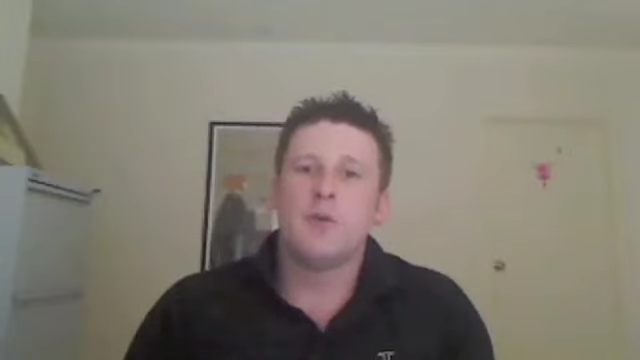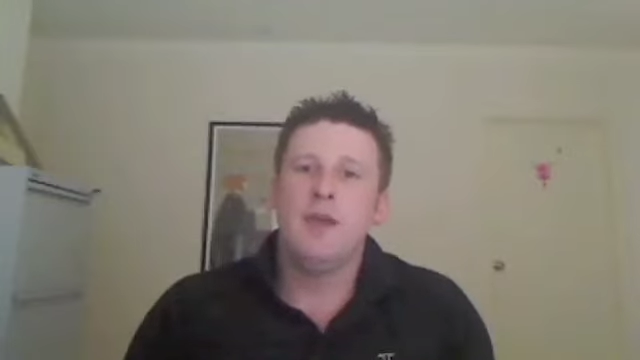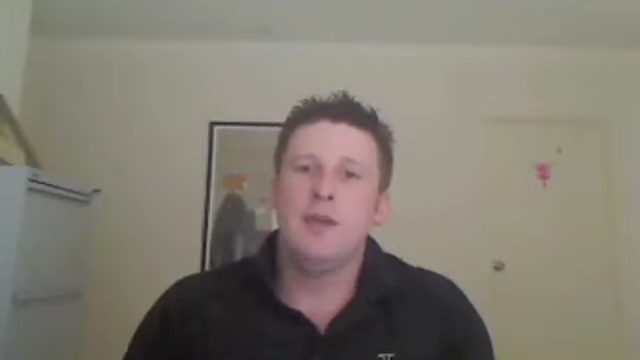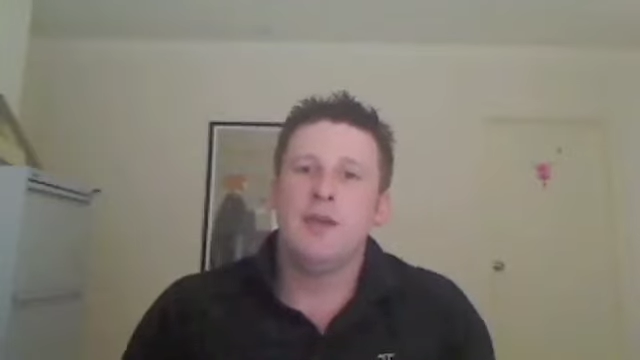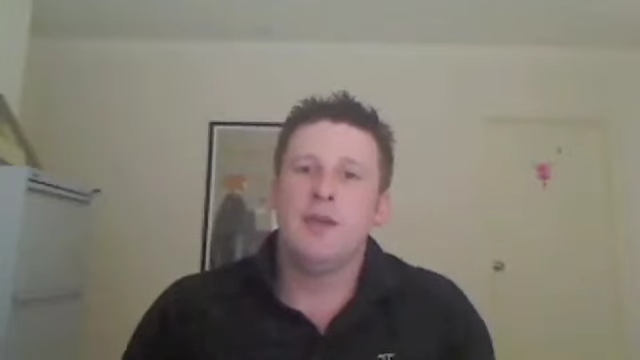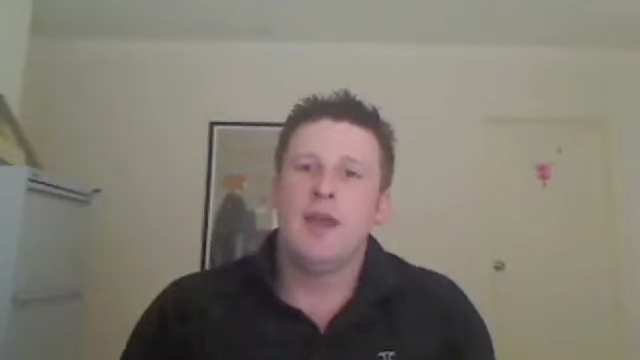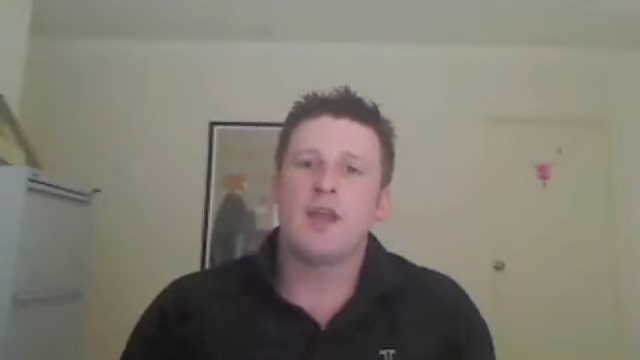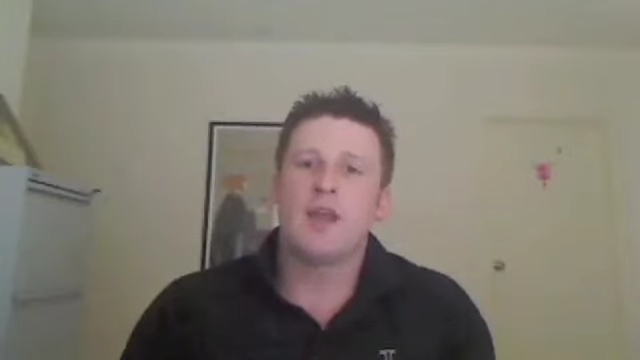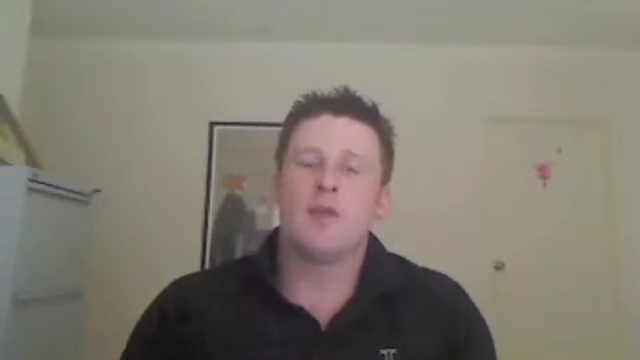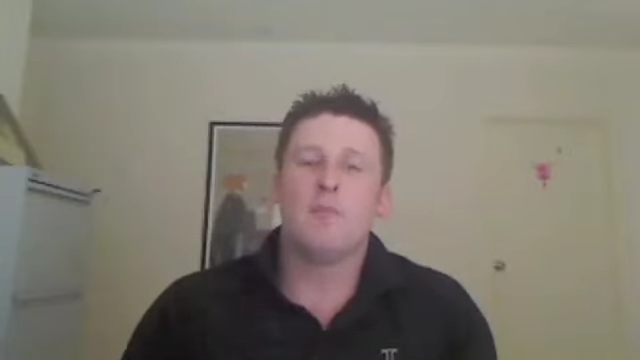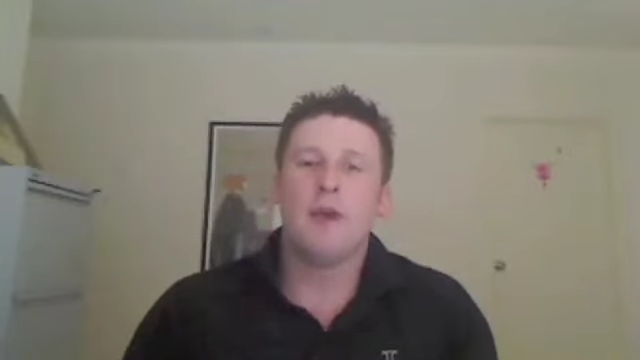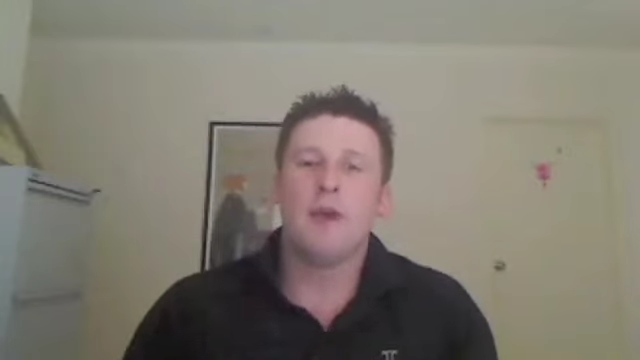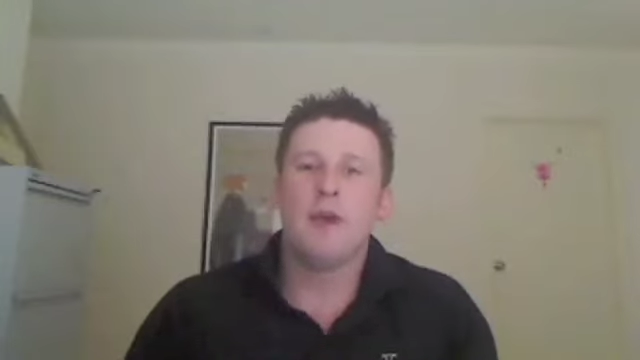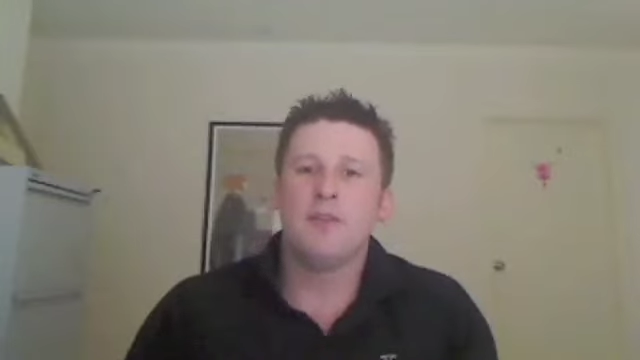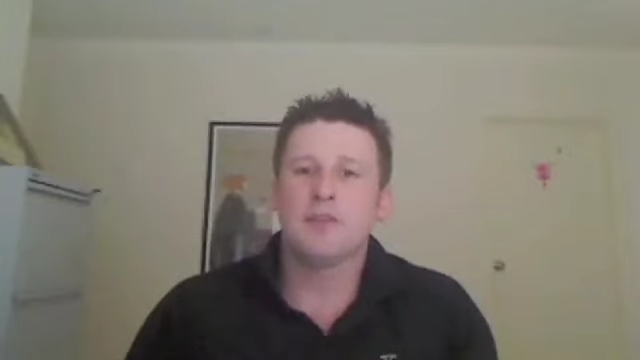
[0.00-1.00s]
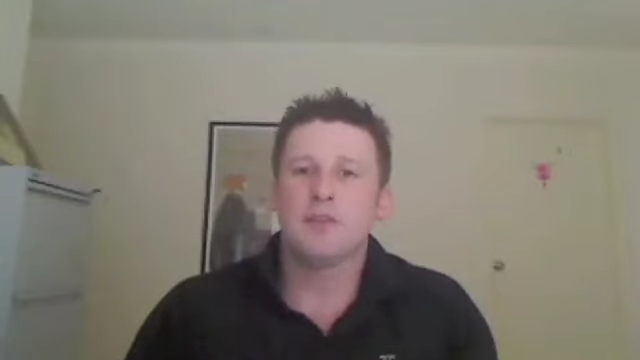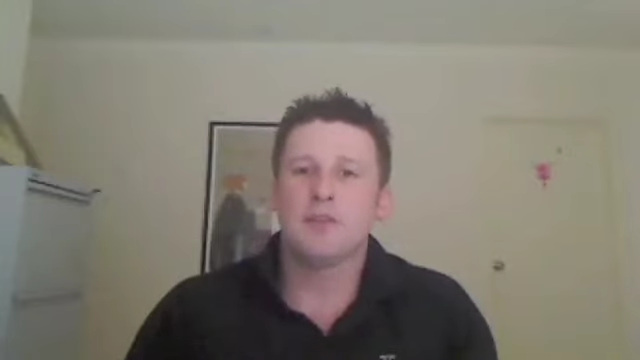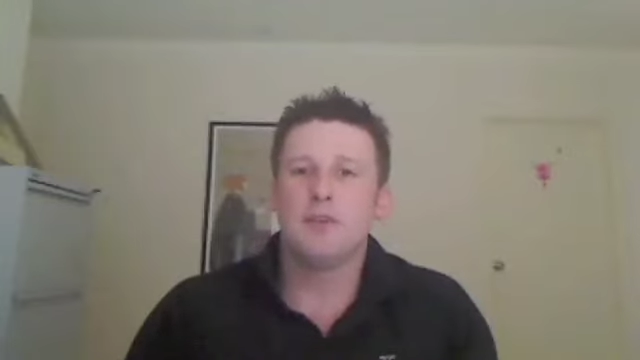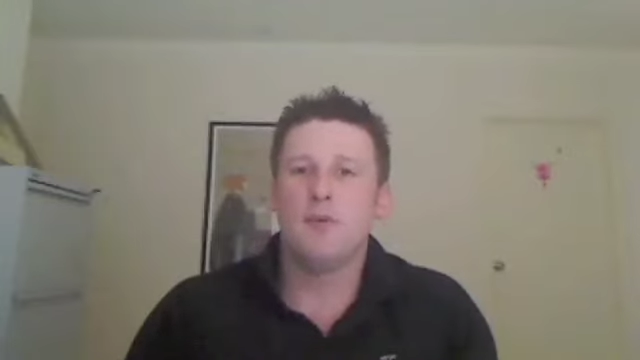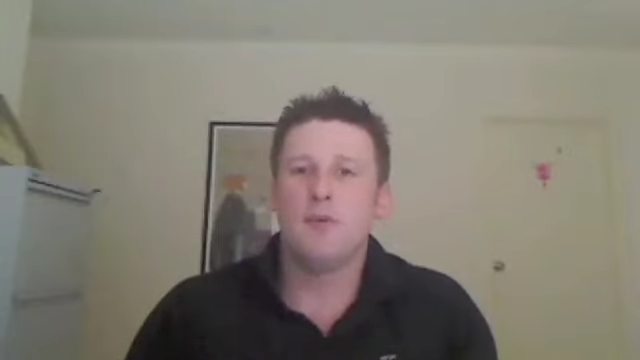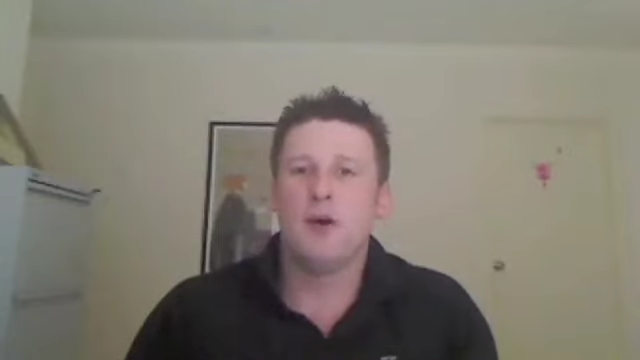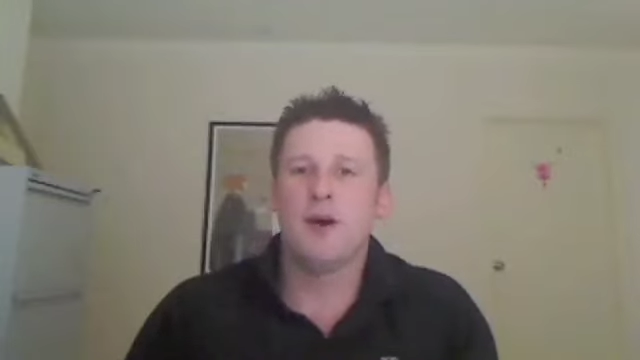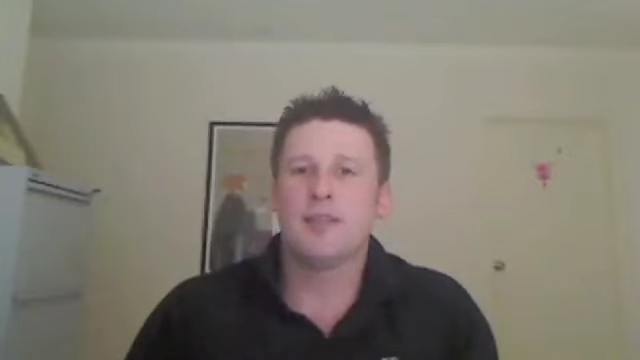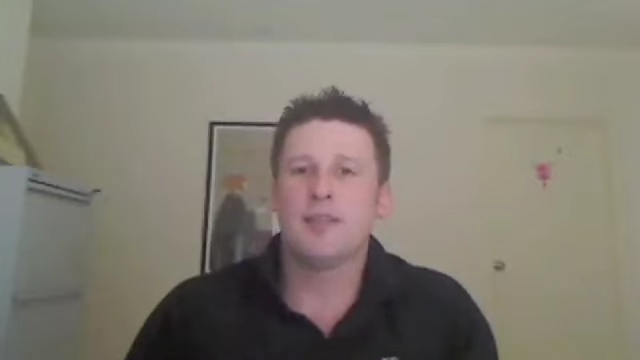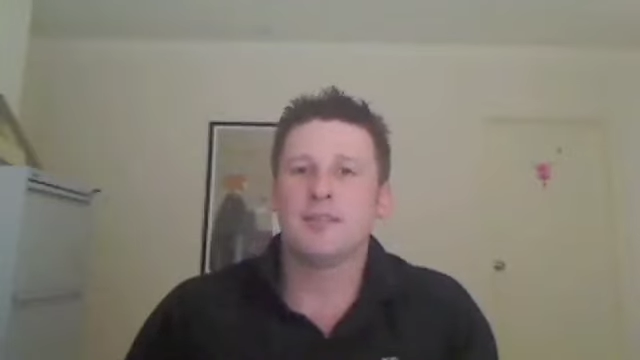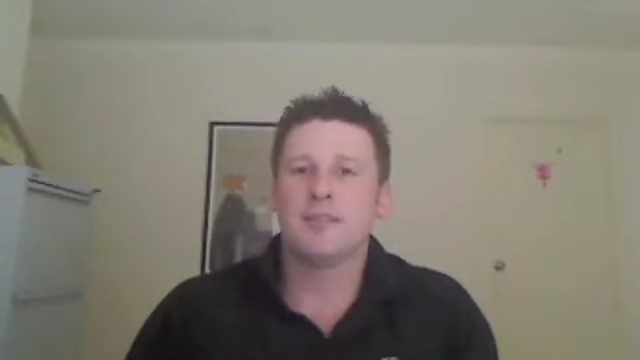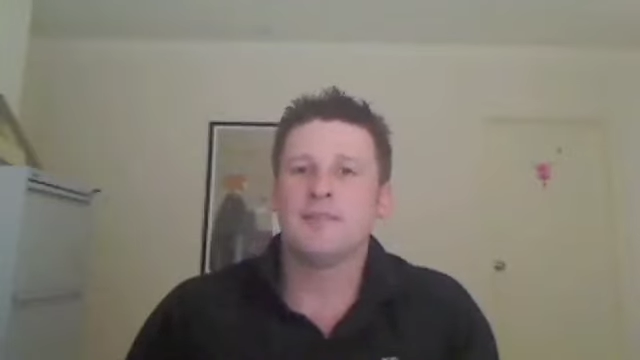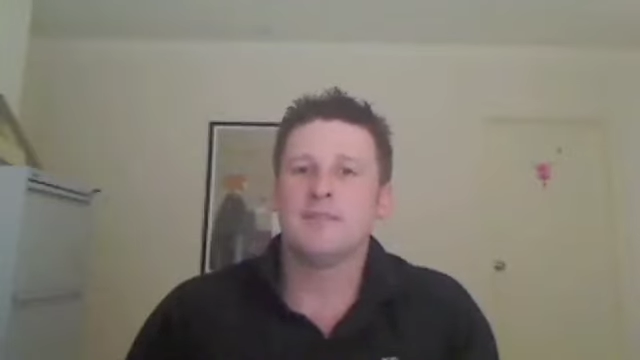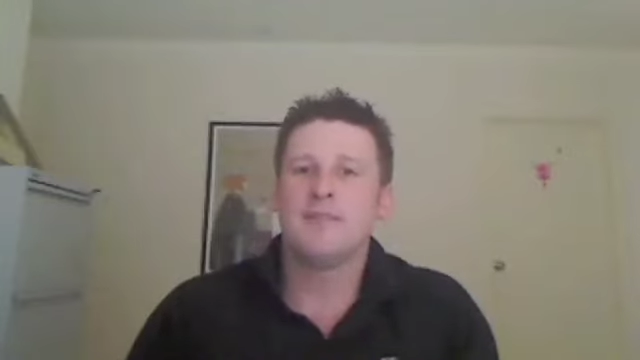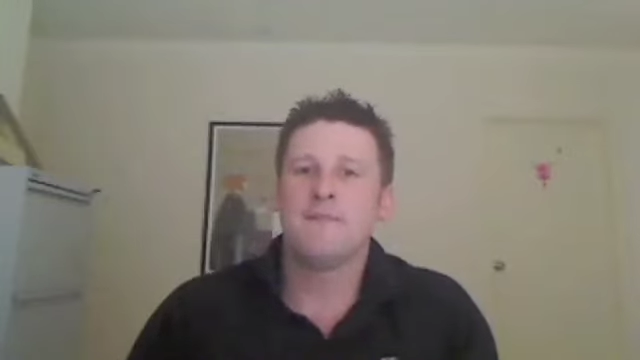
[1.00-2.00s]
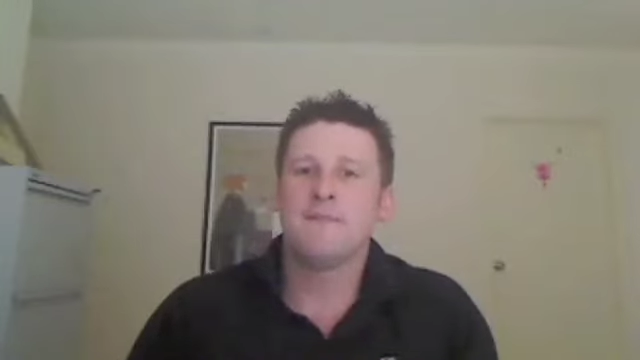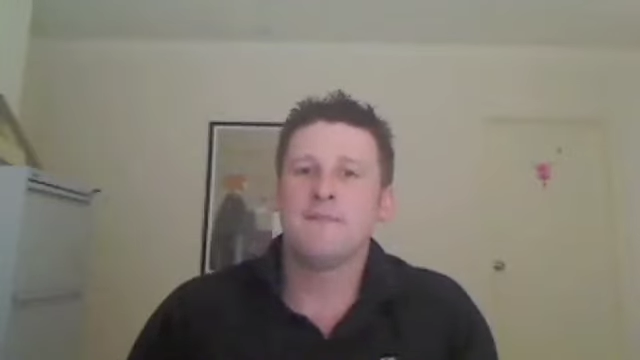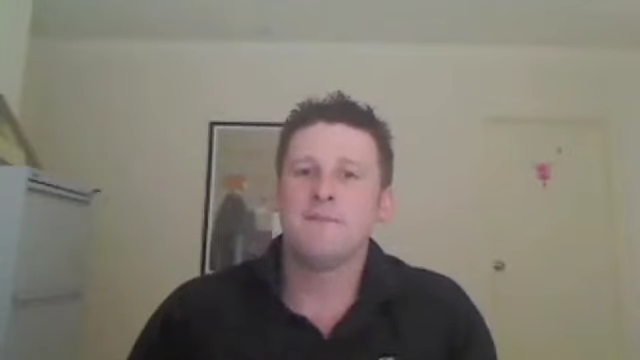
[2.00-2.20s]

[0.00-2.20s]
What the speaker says: week and compare the two wines.